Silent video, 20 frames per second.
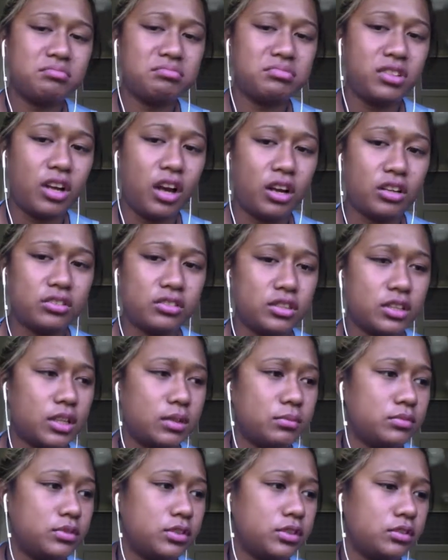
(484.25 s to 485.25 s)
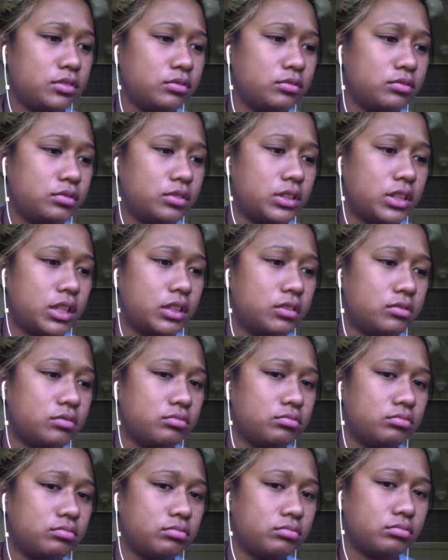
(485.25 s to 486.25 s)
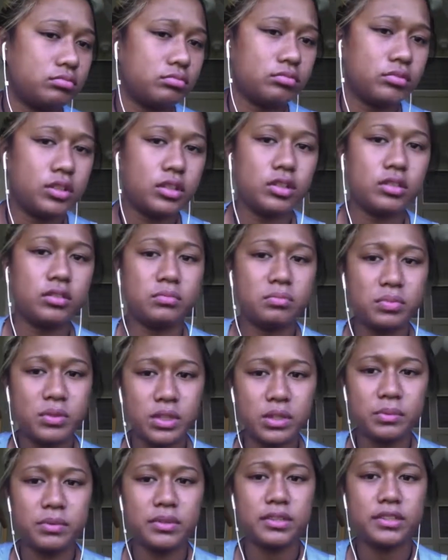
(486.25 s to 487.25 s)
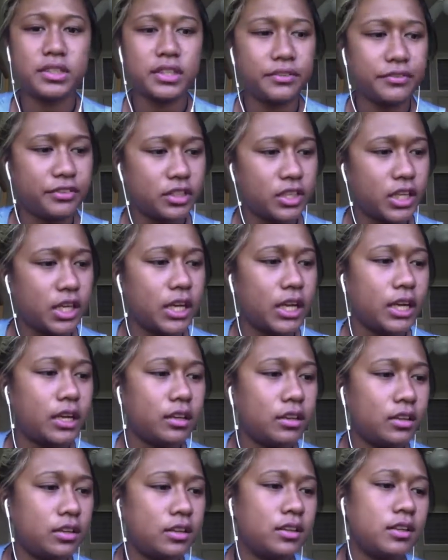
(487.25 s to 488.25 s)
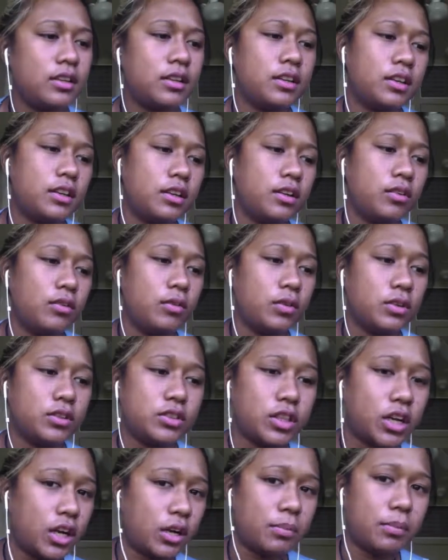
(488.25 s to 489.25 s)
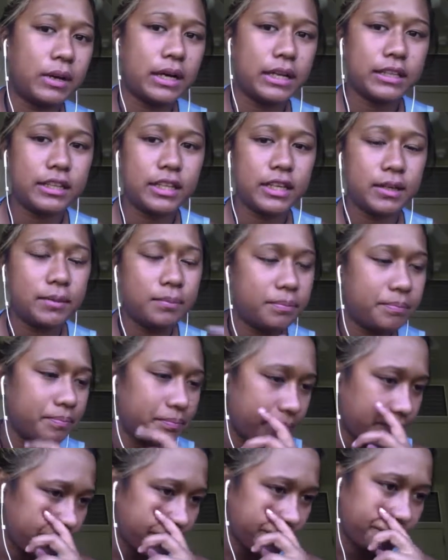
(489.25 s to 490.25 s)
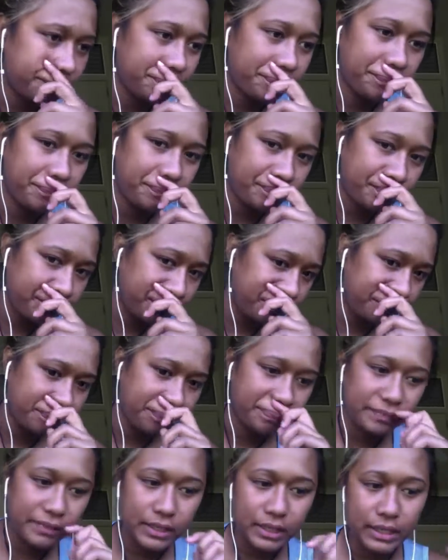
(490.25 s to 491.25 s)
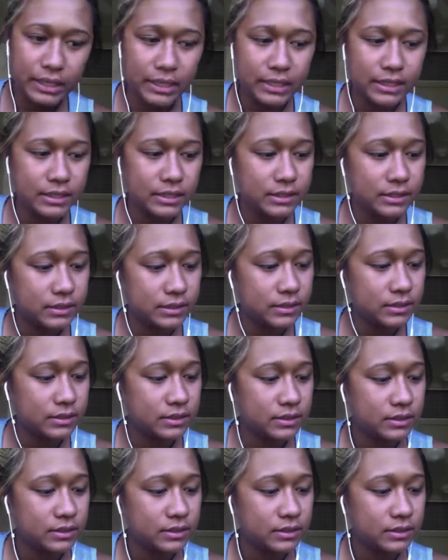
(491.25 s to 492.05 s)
talk to them too, still, pretty much every day, or talk by them. And